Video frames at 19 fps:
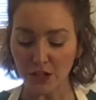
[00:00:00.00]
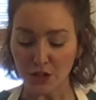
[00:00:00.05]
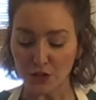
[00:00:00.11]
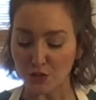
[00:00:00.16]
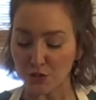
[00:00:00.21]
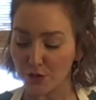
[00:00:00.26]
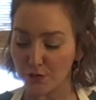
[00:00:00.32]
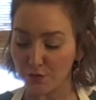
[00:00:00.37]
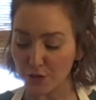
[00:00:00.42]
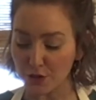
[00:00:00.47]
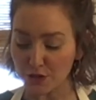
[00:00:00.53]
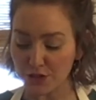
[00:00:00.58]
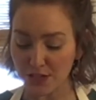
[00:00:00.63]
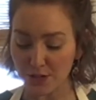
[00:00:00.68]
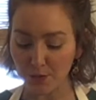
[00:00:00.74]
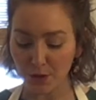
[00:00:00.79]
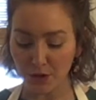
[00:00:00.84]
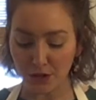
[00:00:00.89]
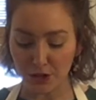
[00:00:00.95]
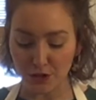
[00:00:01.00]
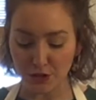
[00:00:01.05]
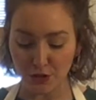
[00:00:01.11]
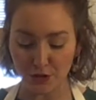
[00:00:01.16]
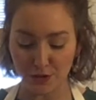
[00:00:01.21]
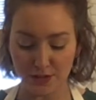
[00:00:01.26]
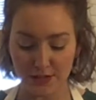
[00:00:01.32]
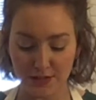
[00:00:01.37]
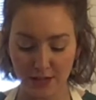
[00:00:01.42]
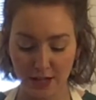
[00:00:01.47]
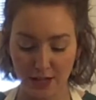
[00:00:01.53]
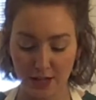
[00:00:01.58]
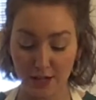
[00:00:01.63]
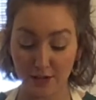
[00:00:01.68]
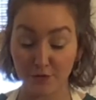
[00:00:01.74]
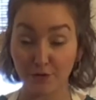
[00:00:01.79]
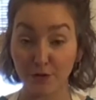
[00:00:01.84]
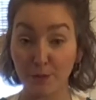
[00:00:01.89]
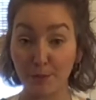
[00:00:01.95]
So the first thing we're going to do is cut
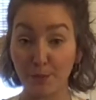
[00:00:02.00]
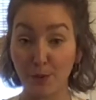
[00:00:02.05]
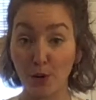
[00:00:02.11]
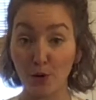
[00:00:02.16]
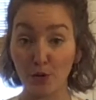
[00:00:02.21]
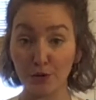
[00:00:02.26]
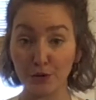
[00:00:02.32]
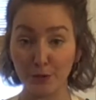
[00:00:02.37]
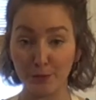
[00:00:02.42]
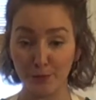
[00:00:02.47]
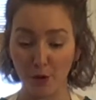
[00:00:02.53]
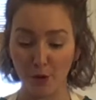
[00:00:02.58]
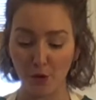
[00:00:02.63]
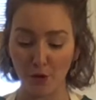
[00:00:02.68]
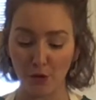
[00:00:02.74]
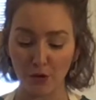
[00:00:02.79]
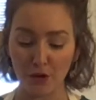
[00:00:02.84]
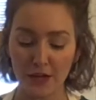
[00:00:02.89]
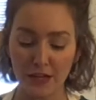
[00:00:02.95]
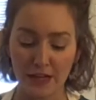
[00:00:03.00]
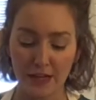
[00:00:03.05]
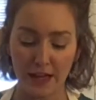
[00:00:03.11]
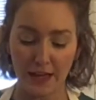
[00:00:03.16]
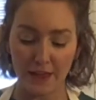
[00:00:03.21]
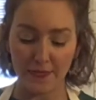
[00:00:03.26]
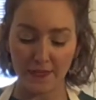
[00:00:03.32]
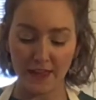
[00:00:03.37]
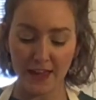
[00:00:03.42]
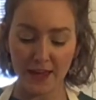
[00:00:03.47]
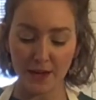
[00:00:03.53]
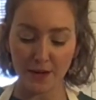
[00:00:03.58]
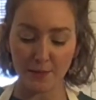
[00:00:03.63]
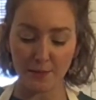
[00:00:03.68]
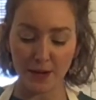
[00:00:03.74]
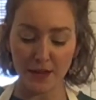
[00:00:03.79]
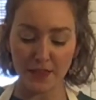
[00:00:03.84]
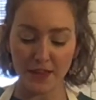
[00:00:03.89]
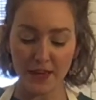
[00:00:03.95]
it from pole to pole, and
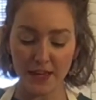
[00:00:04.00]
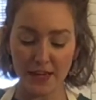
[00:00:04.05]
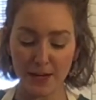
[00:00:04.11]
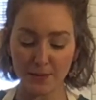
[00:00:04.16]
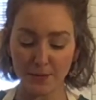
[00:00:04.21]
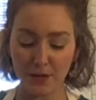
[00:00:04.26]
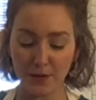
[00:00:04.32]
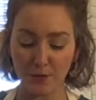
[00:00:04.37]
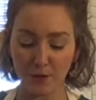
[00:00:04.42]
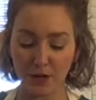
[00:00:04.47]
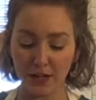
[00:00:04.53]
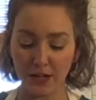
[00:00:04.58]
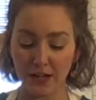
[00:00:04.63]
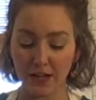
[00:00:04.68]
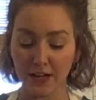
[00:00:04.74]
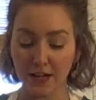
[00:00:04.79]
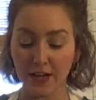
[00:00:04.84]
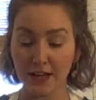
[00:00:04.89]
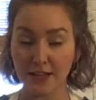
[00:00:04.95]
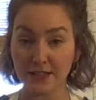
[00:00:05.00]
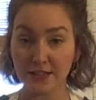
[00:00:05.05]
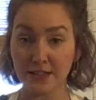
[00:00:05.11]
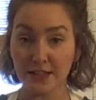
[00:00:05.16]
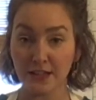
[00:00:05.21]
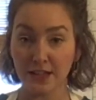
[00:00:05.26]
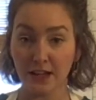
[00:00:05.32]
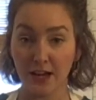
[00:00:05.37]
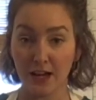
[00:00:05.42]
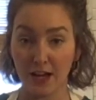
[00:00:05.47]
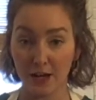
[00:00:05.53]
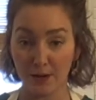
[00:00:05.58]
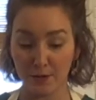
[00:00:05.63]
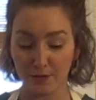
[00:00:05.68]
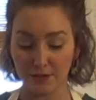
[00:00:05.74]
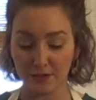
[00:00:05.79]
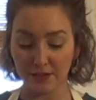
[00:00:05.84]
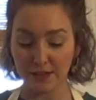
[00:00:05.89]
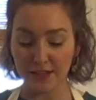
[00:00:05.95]
by that I mean we're going to
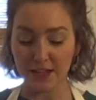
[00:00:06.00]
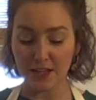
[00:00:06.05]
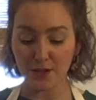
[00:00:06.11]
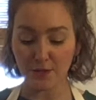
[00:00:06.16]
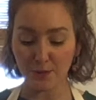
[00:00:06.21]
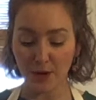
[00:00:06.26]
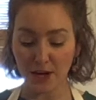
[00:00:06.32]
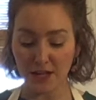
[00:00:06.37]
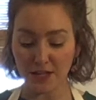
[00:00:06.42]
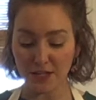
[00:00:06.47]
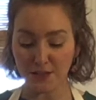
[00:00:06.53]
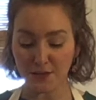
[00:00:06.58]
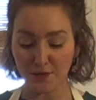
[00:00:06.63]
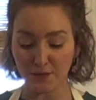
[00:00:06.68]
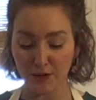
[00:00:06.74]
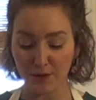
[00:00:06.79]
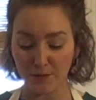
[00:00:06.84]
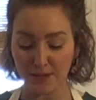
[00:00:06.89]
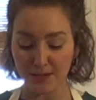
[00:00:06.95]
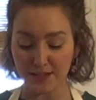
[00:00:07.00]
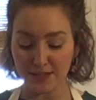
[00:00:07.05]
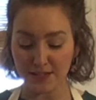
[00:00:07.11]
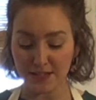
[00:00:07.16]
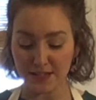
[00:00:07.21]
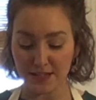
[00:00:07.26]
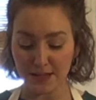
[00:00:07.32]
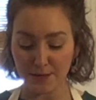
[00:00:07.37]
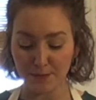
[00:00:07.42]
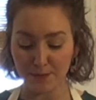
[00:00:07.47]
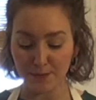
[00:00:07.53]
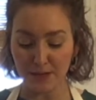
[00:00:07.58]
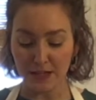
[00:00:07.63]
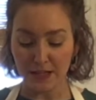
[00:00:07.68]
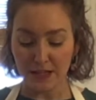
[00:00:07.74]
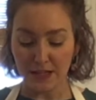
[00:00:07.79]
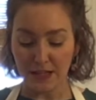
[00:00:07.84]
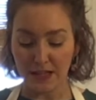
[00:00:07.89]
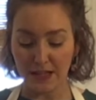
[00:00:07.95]
cut lengthwise from the stem
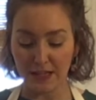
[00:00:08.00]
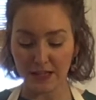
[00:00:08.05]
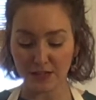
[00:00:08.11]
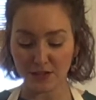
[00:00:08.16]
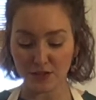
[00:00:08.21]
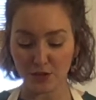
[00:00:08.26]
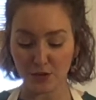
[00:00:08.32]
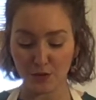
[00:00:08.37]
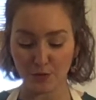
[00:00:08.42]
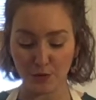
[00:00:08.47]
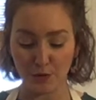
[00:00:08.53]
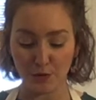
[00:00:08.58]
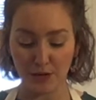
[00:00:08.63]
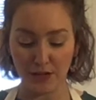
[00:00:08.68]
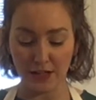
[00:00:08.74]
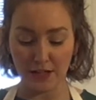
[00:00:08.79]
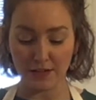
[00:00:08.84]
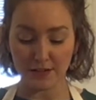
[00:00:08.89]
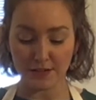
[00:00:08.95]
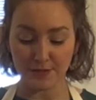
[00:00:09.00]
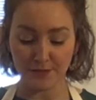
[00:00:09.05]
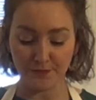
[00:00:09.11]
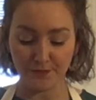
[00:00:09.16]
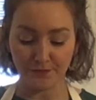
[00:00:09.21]
end to the root end.